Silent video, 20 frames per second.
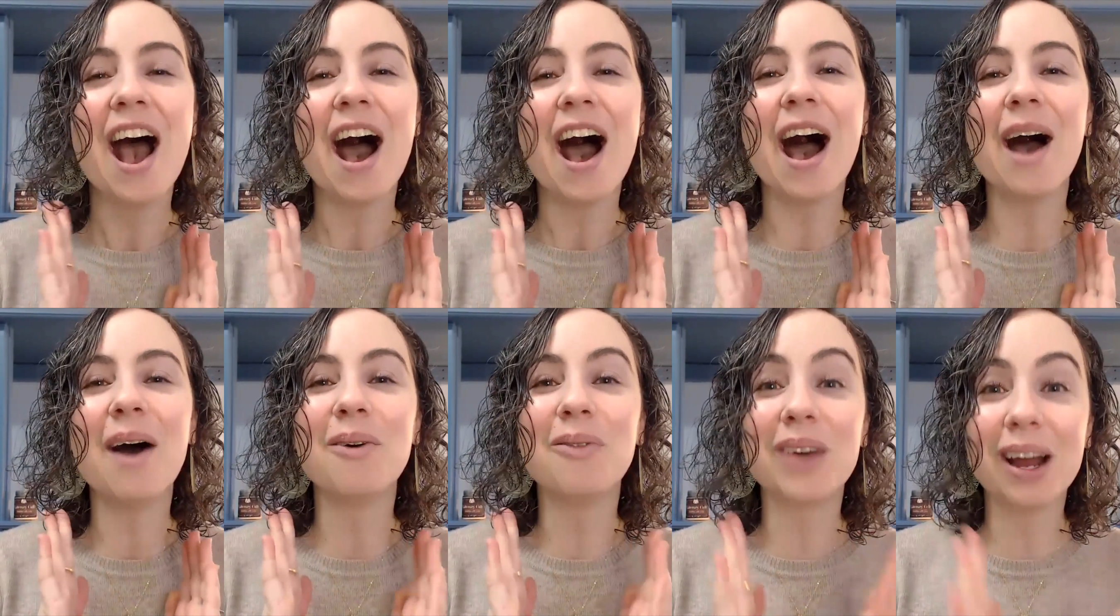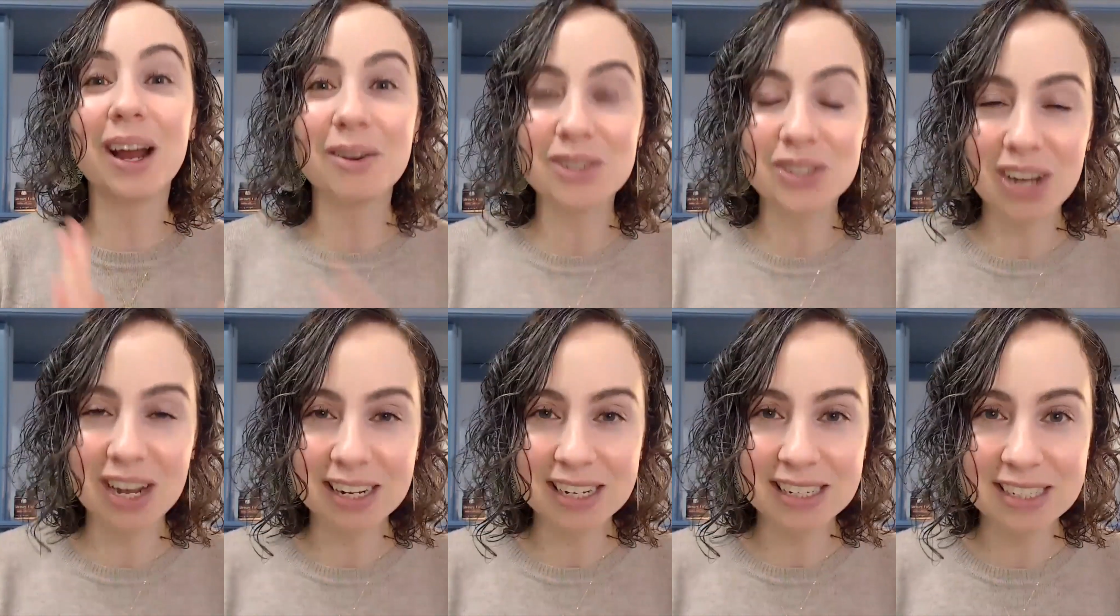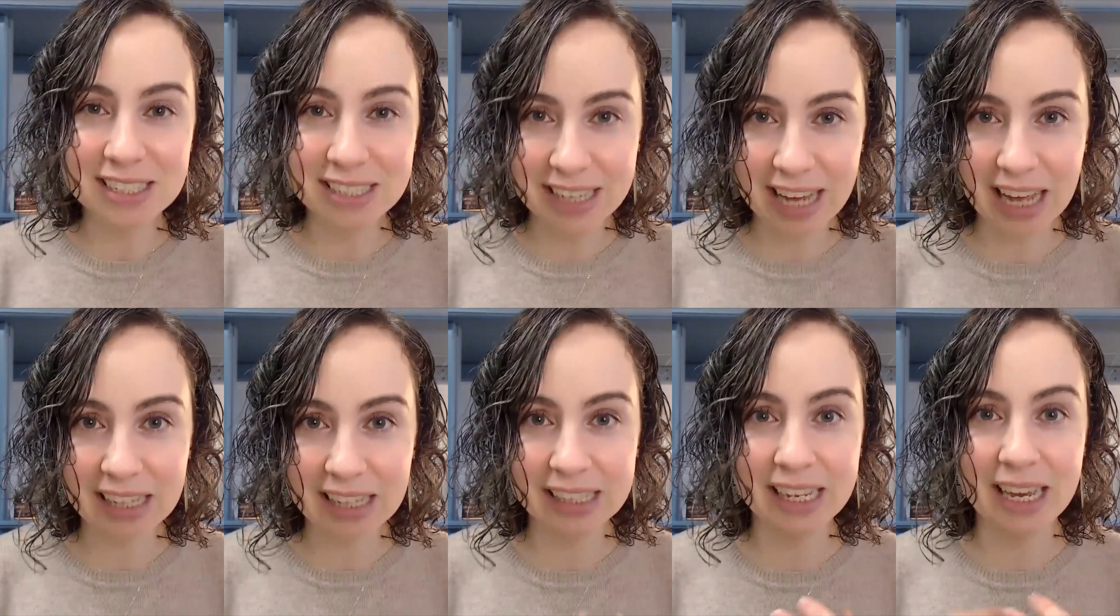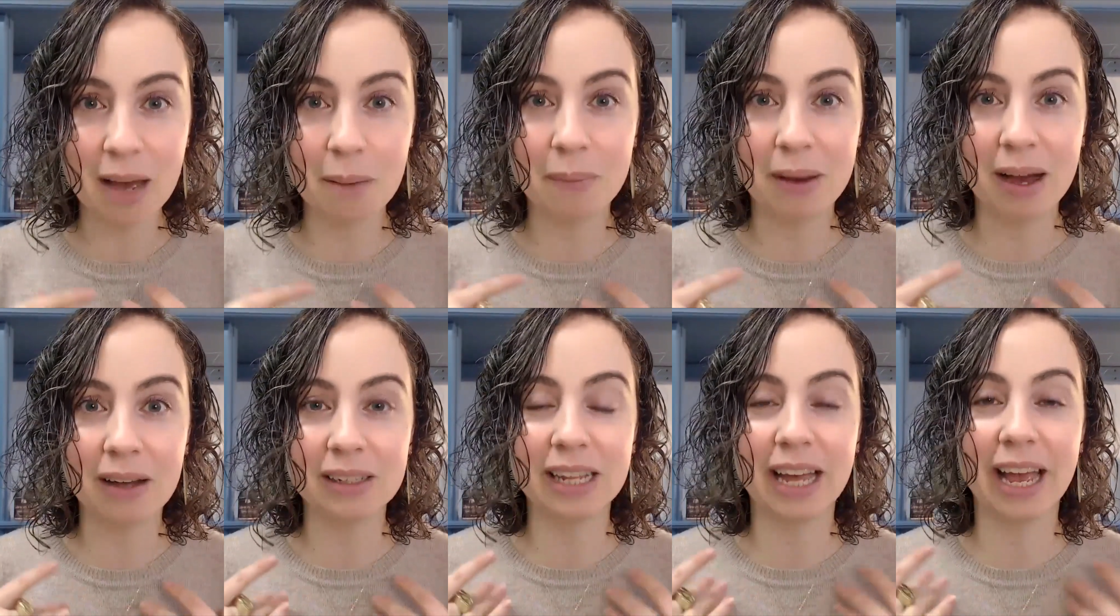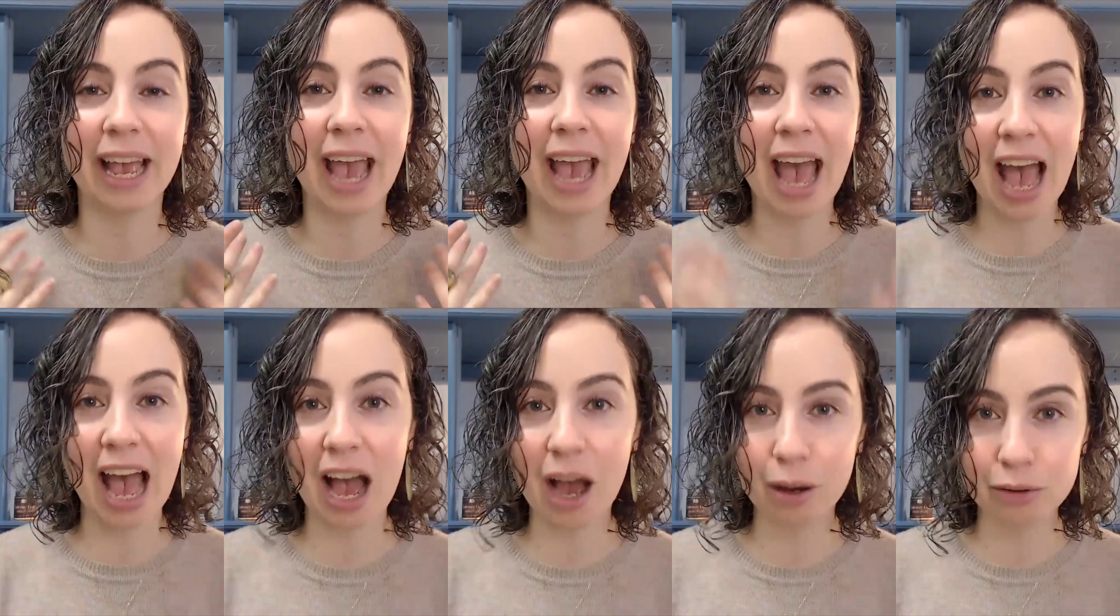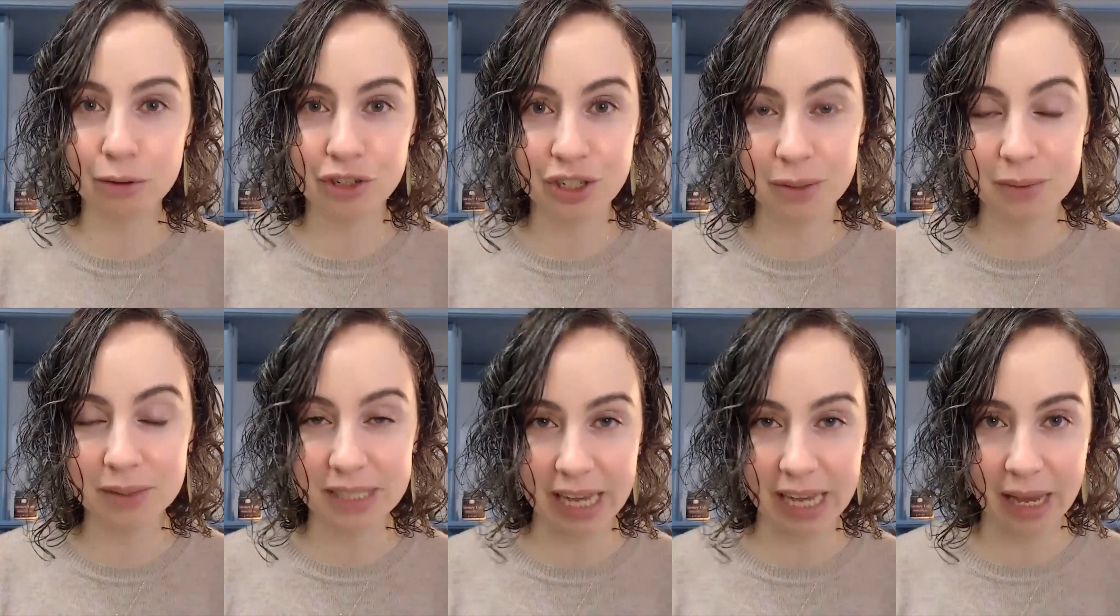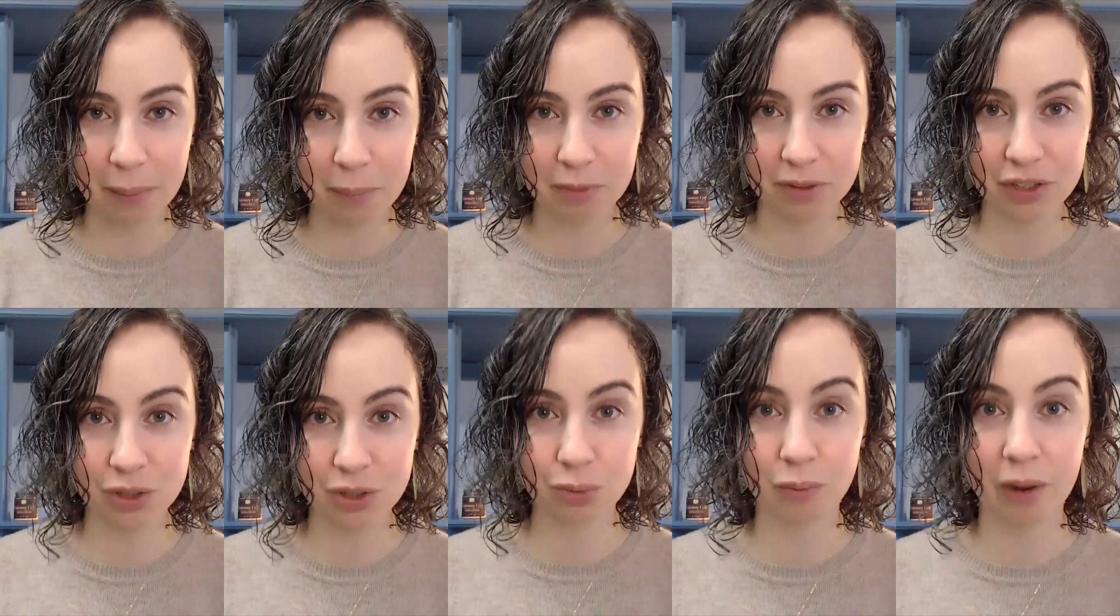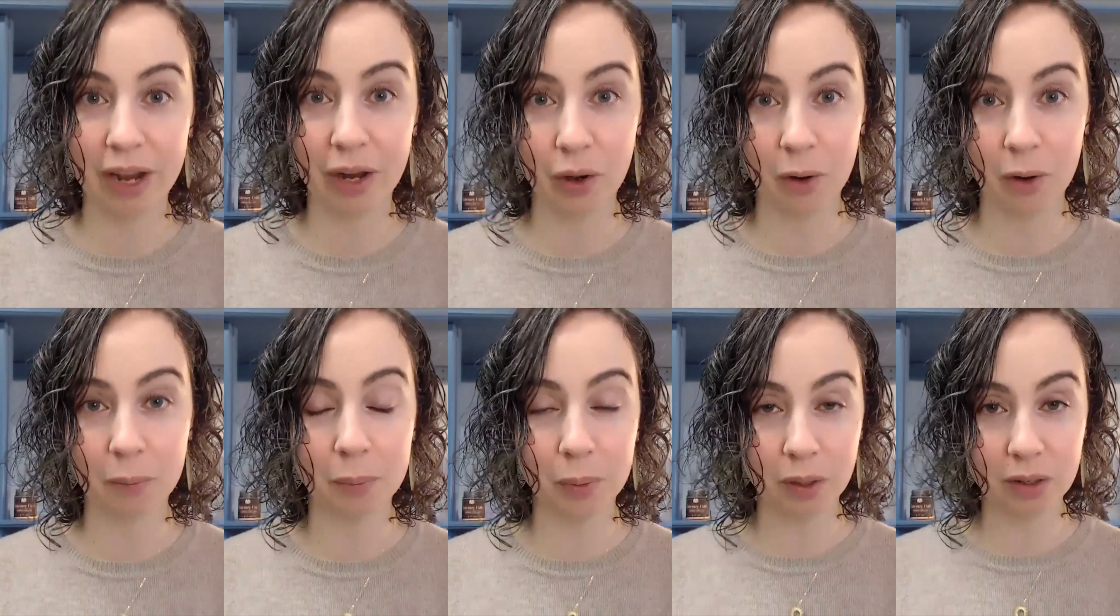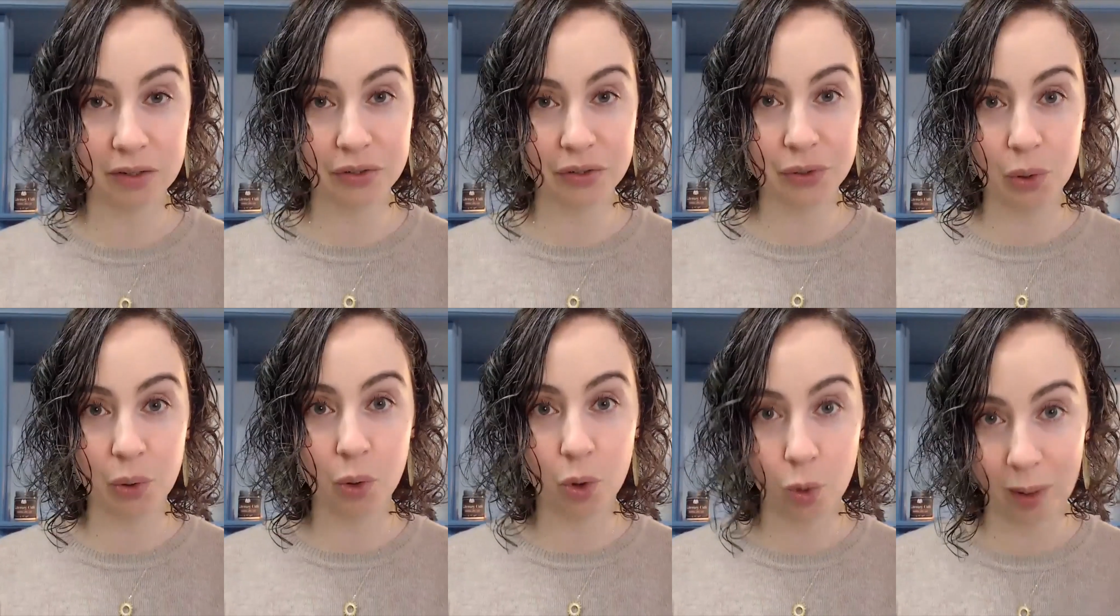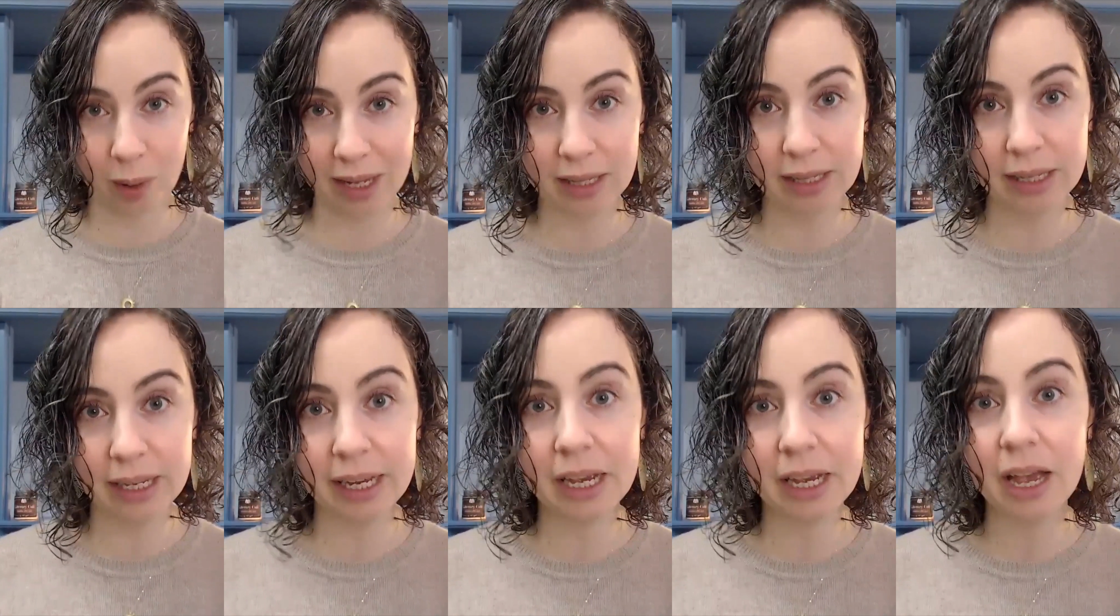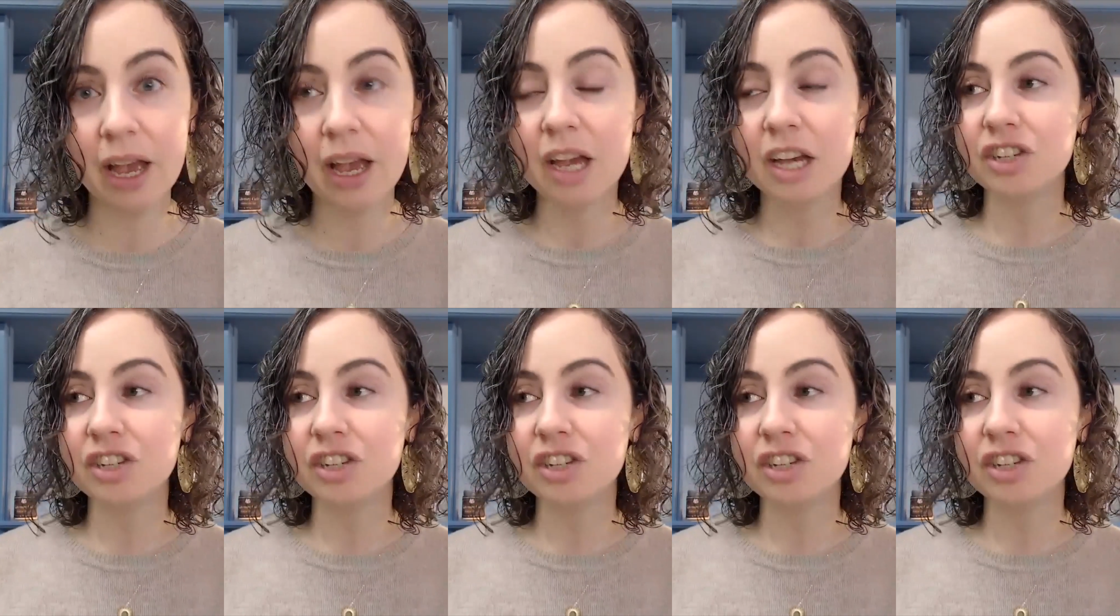when I was talking to Kelly about like how she was able to write her book so quickly,